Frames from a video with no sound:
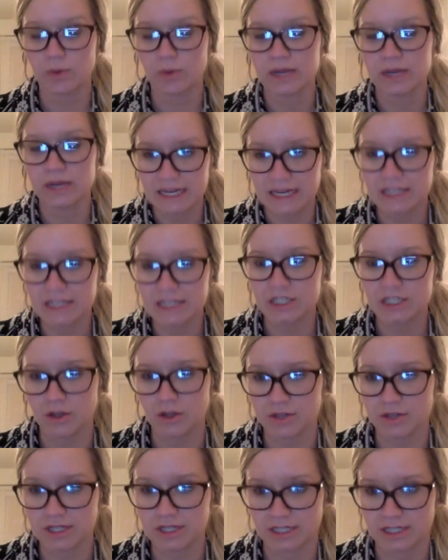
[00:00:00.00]
We need to
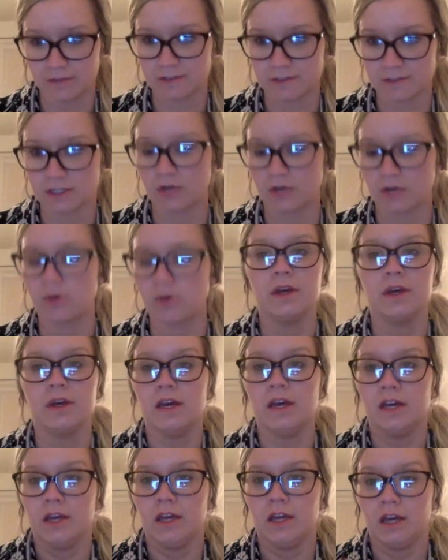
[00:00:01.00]
know this stuff. So
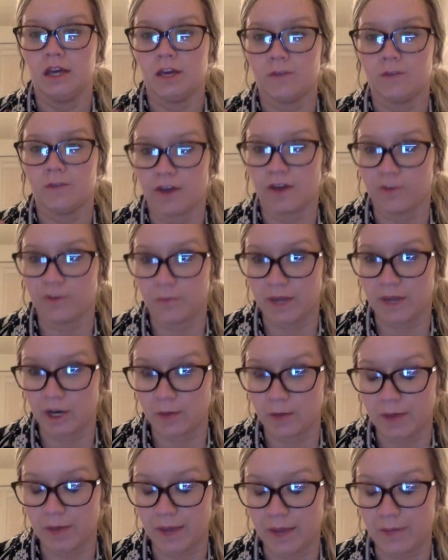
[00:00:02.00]
if you have a pen
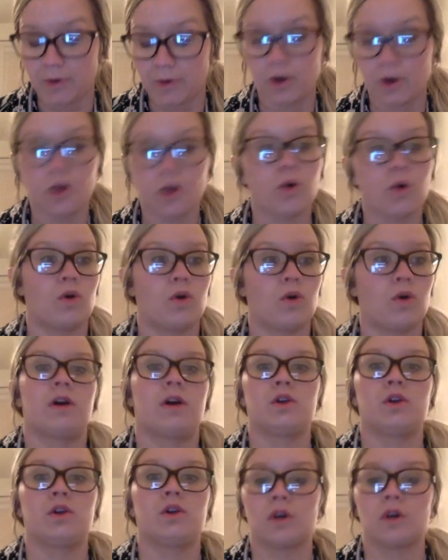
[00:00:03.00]
or paper
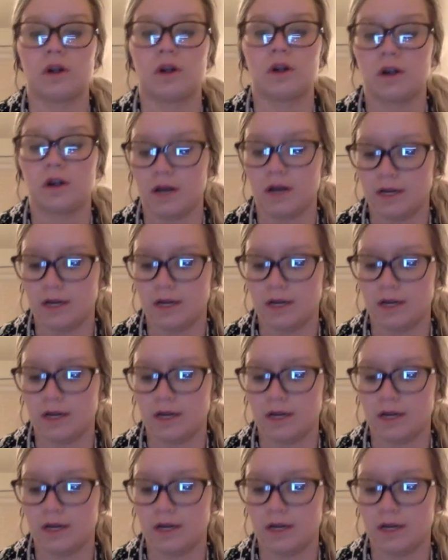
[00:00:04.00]
or your